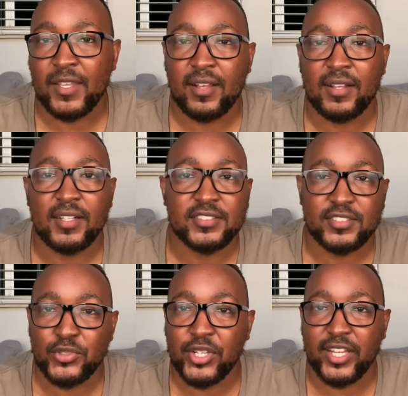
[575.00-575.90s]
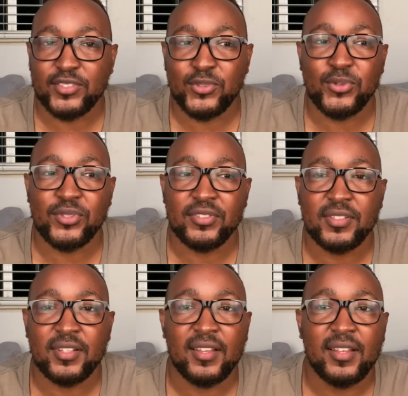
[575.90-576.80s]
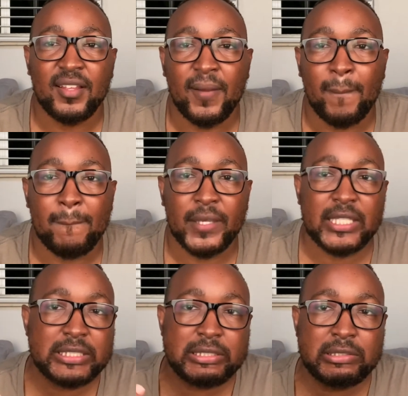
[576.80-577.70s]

I'll see you again soon. Peace.